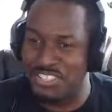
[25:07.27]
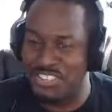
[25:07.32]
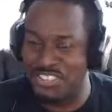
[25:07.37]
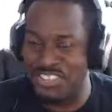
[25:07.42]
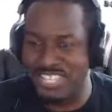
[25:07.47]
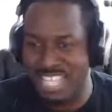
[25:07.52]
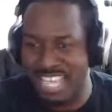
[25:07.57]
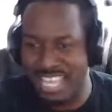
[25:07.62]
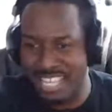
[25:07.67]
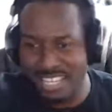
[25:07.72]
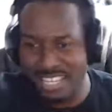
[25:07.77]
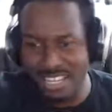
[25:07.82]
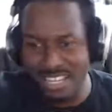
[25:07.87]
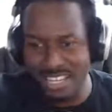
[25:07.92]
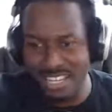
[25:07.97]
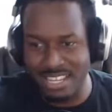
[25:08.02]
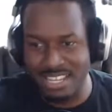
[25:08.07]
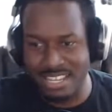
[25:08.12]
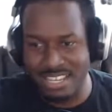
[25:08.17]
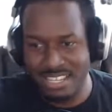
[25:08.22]
He's like,
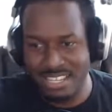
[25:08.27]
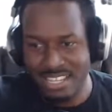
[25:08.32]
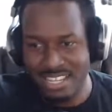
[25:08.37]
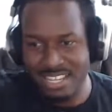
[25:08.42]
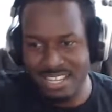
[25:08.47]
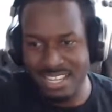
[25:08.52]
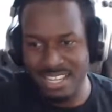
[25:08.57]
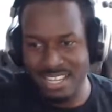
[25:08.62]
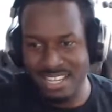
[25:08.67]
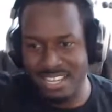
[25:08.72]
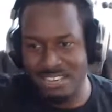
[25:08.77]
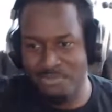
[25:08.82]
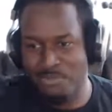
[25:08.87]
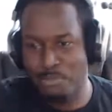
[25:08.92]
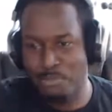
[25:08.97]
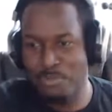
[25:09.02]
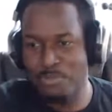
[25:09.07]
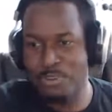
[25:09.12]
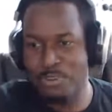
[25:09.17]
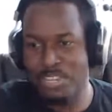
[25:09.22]

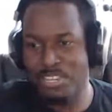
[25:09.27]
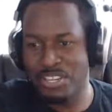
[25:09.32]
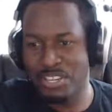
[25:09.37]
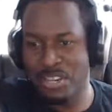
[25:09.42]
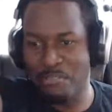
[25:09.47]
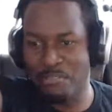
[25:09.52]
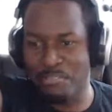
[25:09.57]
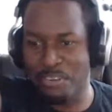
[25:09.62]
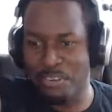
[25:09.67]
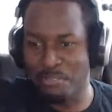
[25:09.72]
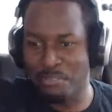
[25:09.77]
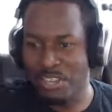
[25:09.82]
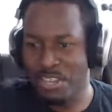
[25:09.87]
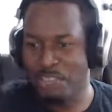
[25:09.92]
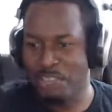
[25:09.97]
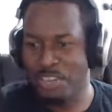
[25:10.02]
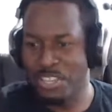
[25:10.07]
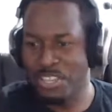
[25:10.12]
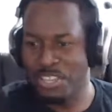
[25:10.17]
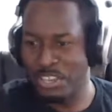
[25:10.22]
woman, where you come from?
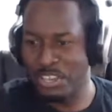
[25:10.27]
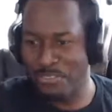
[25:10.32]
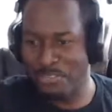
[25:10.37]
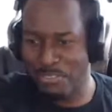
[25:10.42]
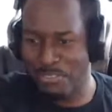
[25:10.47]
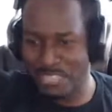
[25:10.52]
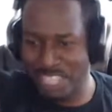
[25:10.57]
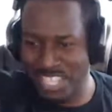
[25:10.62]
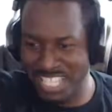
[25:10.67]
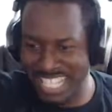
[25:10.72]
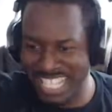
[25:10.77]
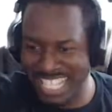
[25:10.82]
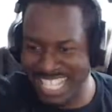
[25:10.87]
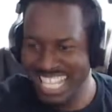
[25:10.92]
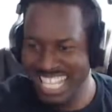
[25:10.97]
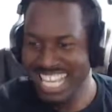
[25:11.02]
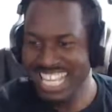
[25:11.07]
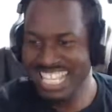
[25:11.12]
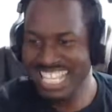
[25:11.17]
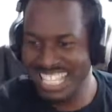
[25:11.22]
Where you come from? This
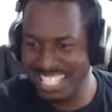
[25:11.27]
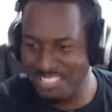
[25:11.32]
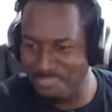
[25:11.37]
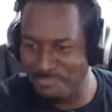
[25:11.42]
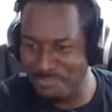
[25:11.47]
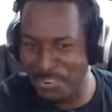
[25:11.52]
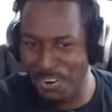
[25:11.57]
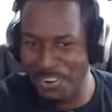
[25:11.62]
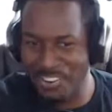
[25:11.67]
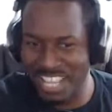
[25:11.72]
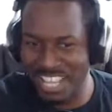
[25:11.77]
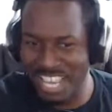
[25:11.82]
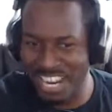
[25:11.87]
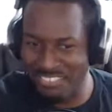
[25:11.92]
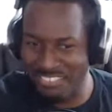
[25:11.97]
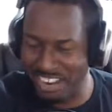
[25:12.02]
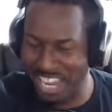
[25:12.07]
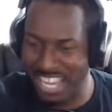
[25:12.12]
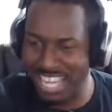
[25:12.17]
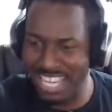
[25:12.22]
is the bro
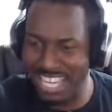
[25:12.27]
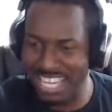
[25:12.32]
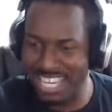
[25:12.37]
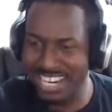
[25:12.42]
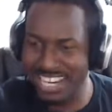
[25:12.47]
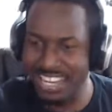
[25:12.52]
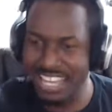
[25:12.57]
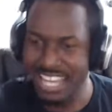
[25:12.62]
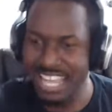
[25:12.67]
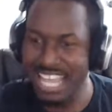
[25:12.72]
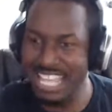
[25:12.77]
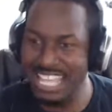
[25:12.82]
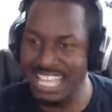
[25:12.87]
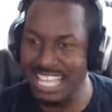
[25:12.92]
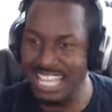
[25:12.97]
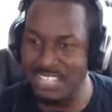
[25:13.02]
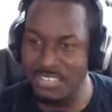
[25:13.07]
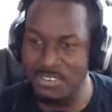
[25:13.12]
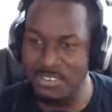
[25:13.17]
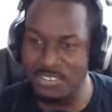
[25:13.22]
line right here. And
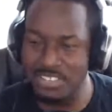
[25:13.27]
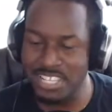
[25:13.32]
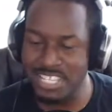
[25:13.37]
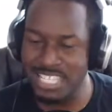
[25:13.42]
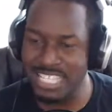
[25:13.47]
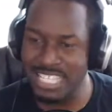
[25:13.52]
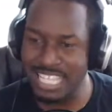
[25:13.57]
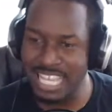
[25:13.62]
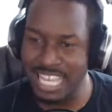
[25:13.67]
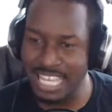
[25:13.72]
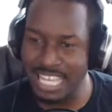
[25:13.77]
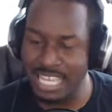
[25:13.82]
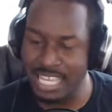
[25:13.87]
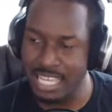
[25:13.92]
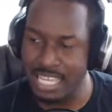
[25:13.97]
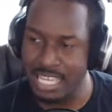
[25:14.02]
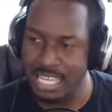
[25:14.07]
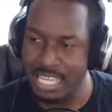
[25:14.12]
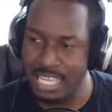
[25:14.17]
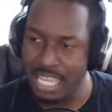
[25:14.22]
then Toothless is like,
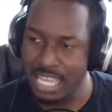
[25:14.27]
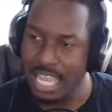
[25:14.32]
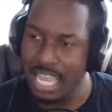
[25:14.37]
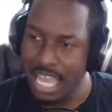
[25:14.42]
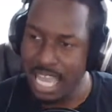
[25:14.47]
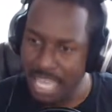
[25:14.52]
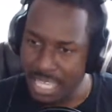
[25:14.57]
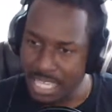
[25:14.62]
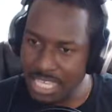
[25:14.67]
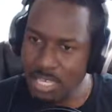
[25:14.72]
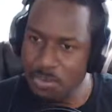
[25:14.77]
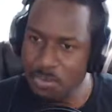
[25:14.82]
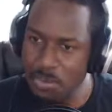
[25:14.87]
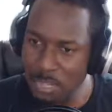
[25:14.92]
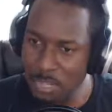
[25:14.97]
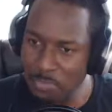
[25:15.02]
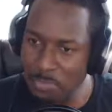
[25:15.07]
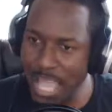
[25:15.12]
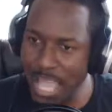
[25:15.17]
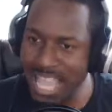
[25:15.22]
I think we
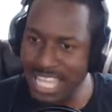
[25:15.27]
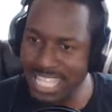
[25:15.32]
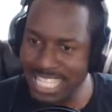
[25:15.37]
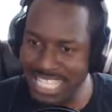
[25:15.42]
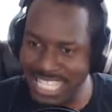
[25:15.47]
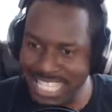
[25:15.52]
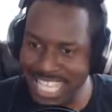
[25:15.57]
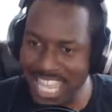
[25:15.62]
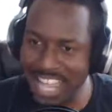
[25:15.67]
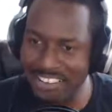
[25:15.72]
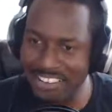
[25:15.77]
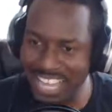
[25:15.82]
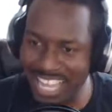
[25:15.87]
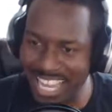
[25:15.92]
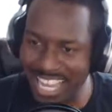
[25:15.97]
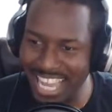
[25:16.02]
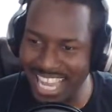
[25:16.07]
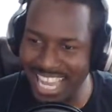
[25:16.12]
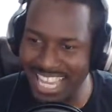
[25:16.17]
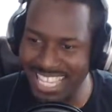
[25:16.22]
can balance this out,
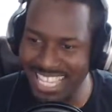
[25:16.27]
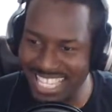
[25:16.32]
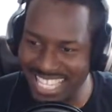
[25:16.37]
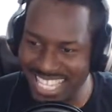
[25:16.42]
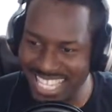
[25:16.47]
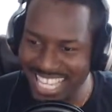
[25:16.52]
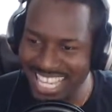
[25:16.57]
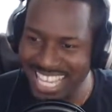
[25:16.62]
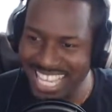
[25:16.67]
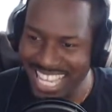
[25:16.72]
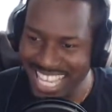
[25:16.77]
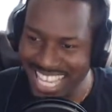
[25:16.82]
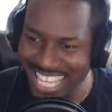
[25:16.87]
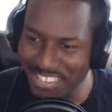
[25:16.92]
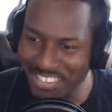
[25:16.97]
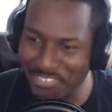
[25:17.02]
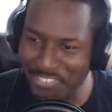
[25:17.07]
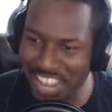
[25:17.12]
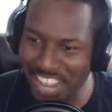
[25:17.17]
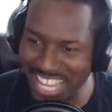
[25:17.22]
guys.
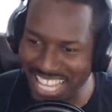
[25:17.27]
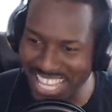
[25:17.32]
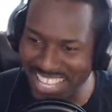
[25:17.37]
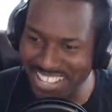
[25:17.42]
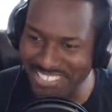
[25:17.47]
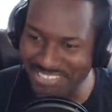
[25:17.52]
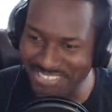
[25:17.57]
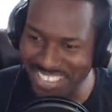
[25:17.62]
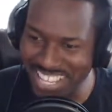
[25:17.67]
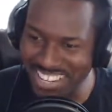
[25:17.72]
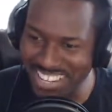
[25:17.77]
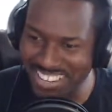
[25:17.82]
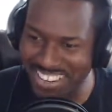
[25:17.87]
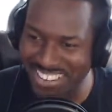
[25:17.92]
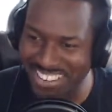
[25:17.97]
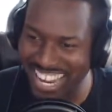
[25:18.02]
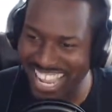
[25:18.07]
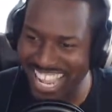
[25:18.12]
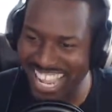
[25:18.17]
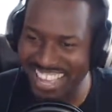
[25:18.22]
Let's find a little middle
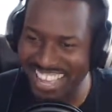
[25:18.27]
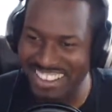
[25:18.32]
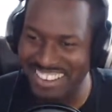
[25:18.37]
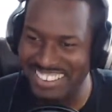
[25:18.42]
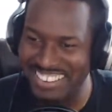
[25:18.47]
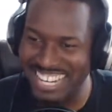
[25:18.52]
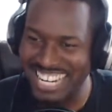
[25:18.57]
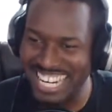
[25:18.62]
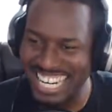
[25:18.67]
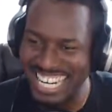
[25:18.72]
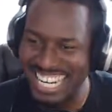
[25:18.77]
ground.